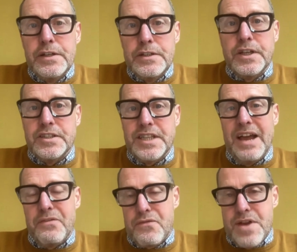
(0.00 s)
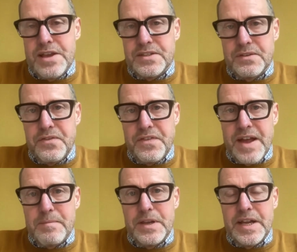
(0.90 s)
does have friends and
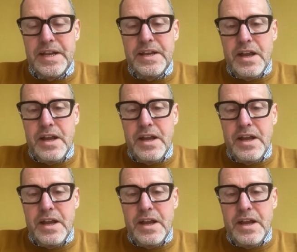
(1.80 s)
family